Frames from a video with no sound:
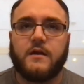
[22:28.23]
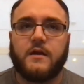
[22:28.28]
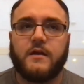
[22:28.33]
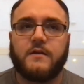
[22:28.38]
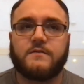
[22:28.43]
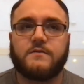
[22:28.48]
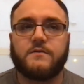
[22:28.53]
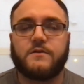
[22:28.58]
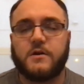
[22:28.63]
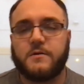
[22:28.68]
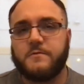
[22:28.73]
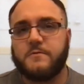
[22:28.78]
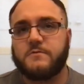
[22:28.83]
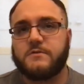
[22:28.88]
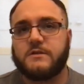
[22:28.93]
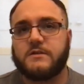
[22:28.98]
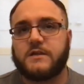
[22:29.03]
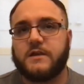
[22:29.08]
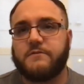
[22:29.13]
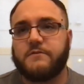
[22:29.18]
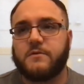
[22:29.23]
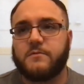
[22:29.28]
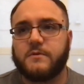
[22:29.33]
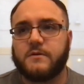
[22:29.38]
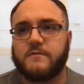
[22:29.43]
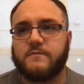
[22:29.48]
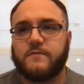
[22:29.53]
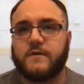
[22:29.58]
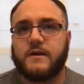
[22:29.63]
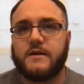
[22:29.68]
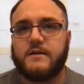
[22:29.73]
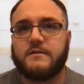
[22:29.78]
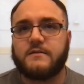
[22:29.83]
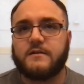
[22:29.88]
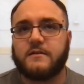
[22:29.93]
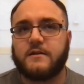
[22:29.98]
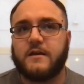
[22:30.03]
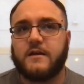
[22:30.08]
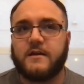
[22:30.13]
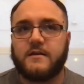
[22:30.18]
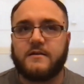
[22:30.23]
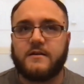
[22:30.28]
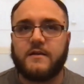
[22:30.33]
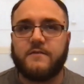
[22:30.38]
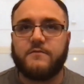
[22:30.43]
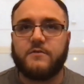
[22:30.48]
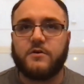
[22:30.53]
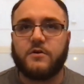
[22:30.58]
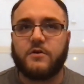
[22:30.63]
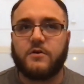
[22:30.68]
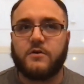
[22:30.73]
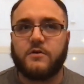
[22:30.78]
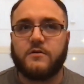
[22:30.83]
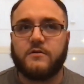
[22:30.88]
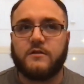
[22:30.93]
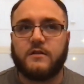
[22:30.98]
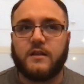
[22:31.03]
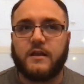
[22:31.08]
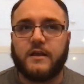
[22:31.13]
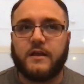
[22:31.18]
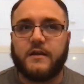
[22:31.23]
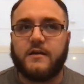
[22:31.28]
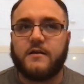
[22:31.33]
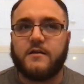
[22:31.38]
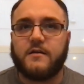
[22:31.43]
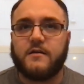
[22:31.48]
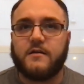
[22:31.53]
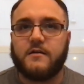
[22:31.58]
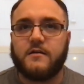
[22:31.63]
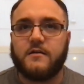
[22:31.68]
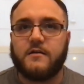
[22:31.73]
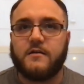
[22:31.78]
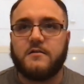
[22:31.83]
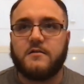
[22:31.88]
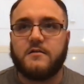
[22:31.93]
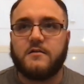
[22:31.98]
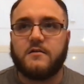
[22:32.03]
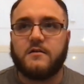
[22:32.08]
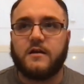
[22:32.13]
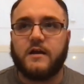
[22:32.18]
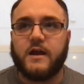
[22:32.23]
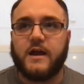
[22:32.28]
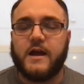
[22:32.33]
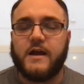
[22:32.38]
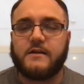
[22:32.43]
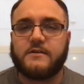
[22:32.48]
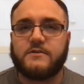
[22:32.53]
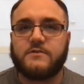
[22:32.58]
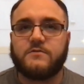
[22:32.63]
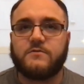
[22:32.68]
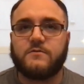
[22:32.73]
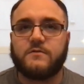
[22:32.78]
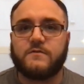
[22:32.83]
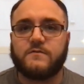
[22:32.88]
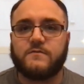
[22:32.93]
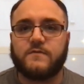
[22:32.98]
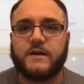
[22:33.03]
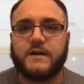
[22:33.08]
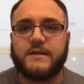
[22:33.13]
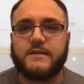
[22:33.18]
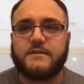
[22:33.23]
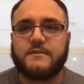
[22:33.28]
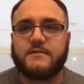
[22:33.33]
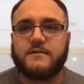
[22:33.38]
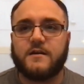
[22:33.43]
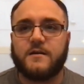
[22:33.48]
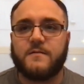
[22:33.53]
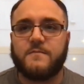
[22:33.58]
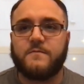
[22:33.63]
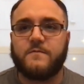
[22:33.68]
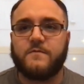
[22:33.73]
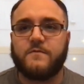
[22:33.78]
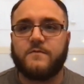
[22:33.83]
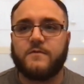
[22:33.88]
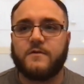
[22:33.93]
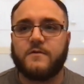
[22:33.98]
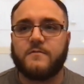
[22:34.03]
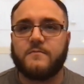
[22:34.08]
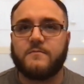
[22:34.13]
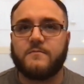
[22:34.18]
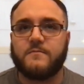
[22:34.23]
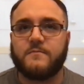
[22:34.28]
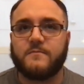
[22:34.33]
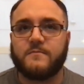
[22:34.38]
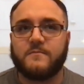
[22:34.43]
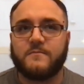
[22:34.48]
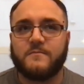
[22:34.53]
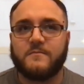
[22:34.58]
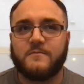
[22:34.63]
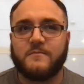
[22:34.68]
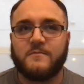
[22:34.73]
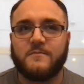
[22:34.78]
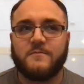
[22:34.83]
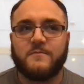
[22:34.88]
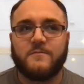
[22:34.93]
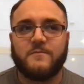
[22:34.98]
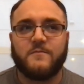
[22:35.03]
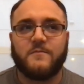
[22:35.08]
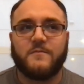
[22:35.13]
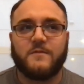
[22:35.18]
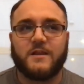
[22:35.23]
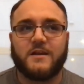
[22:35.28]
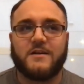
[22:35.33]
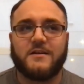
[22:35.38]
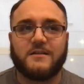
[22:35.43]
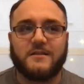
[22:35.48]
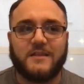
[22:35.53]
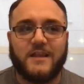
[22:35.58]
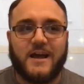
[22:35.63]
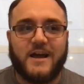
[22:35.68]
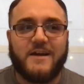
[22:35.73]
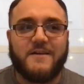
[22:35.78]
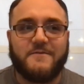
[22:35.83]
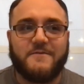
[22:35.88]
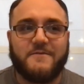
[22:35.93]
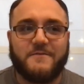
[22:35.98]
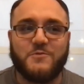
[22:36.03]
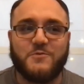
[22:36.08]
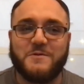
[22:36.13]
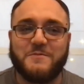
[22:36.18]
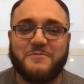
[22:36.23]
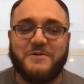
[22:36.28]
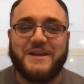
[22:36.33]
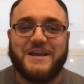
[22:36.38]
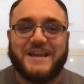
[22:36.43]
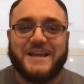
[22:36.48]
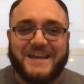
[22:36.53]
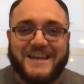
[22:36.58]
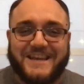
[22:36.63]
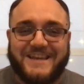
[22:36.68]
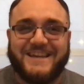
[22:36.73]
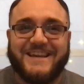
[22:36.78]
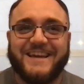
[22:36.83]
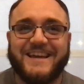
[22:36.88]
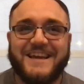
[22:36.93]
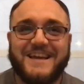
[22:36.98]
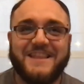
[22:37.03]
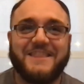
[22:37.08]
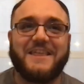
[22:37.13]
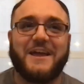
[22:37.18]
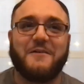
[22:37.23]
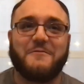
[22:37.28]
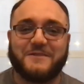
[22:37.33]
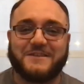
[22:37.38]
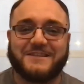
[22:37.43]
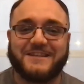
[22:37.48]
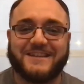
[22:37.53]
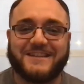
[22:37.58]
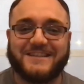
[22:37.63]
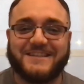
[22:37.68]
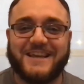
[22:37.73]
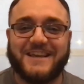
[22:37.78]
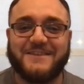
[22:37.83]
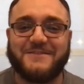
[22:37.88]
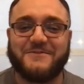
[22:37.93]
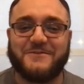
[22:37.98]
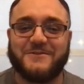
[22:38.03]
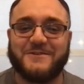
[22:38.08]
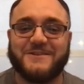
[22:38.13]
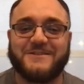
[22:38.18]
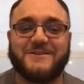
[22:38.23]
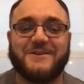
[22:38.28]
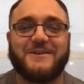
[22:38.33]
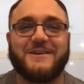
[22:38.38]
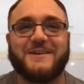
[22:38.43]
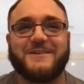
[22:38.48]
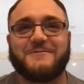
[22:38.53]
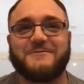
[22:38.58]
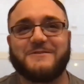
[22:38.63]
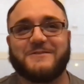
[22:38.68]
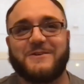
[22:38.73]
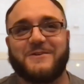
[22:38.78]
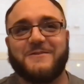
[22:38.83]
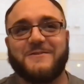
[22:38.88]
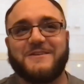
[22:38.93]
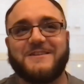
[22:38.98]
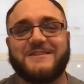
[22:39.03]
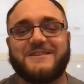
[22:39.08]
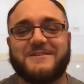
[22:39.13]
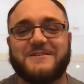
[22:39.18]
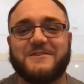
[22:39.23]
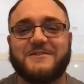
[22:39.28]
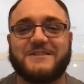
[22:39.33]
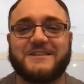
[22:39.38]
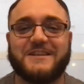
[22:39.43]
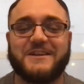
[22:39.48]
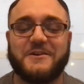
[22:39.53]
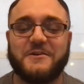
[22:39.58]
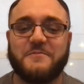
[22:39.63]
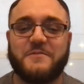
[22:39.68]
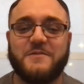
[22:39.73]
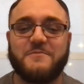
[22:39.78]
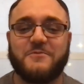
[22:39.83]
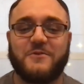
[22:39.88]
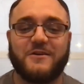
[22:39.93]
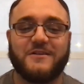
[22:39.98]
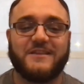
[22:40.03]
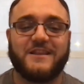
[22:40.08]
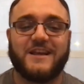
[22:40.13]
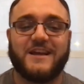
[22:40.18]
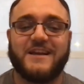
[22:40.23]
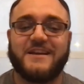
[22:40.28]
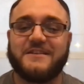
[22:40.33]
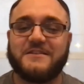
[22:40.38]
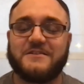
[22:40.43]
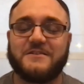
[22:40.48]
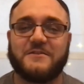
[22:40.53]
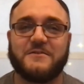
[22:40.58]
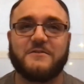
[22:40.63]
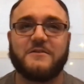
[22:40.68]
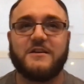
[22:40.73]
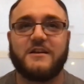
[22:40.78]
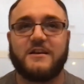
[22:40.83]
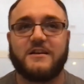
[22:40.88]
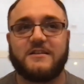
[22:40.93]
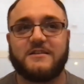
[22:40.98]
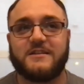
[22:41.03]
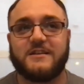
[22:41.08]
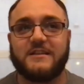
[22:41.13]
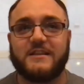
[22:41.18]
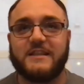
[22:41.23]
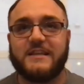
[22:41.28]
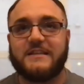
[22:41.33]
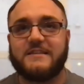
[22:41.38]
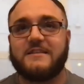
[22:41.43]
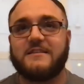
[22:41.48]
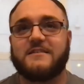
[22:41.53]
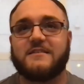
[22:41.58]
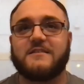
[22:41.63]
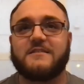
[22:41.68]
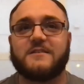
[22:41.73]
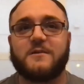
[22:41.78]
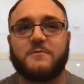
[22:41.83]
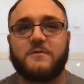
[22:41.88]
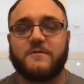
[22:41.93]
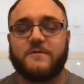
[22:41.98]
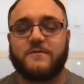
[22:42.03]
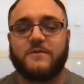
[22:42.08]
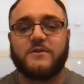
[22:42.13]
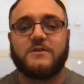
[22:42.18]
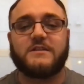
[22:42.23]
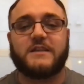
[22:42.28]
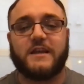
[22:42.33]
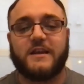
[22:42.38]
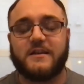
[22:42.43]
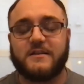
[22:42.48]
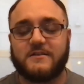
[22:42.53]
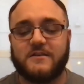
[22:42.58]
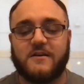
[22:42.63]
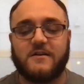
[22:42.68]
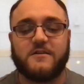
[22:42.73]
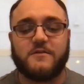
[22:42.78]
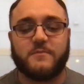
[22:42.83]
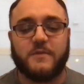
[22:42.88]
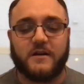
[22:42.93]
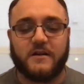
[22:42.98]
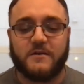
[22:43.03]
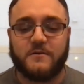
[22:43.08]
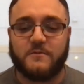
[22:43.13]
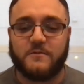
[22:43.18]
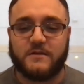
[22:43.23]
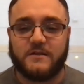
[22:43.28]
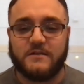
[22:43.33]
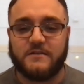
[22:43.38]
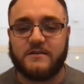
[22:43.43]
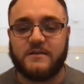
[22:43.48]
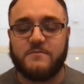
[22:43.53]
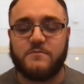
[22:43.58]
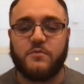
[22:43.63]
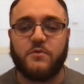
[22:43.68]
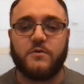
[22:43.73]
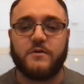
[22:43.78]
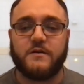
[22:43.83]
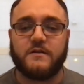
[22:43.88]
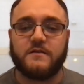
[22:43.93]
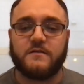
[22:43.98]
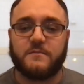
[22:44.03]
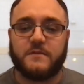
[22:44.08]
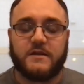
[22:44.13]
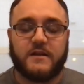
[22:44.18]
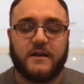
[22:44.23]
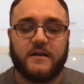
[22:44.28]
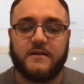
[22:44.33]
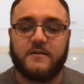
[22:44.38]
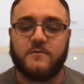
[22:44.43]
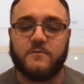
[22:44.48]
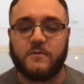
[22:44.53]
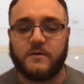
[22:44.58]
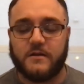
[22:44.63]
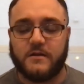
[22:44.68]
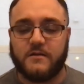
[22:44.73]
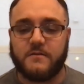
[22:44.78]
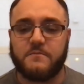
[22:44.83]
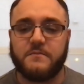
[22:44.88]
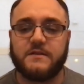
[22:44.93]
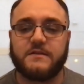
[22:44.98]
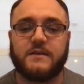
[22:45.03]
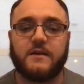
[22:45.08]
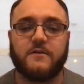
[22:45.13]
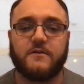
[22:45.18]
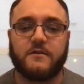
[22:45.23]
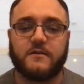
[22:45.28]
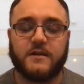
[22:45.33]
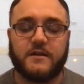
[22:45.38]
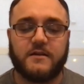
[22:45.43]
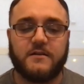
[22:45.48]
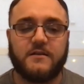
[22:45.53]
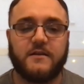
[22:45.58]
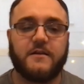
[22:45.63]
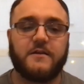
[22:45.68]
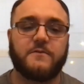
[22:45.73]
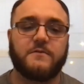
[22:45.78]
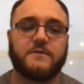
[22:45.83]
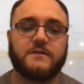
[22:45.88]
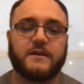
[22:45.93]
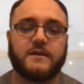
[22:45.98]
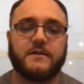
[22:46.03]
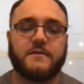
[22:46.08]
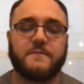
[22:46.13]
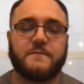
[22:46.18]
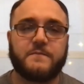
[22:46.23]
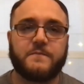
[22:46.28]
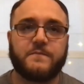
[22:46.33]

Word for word: And so Kirby was just giving him advice, and I had never heard like actual advice come from like a live human being that was successful. It's all it was always you know just hearing people online. So to listen to someone firsthand talk about it was important to me, and I didn't want to miss out on anything he was saying.